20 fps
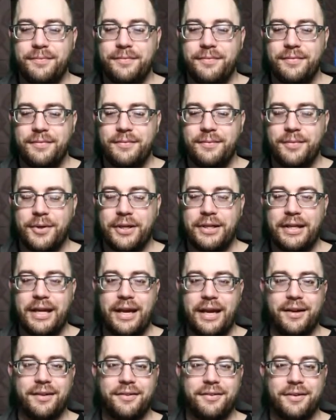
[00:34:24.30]
But
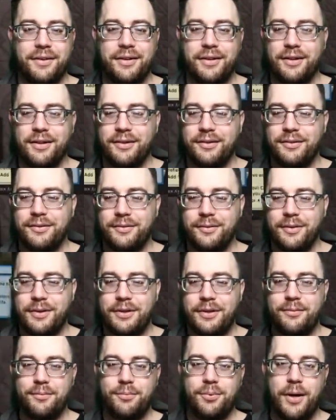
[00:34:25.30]
yeah, we
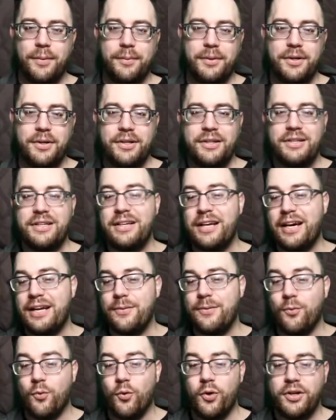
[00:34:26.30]
probably could have denied
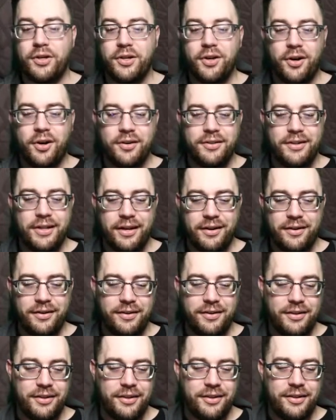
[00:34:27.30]
him 1 card there,
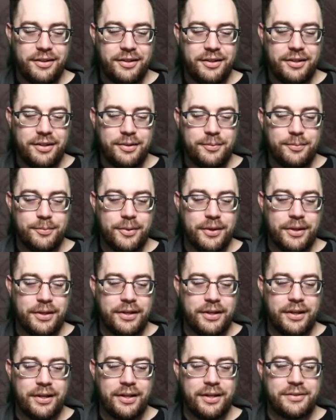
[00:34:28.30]
but
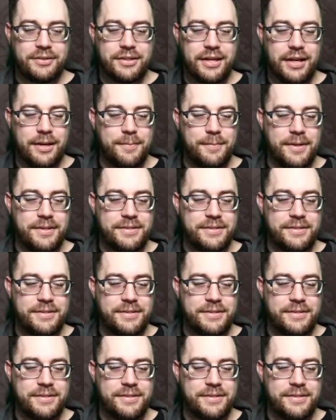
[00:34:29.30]
that was kind of messed.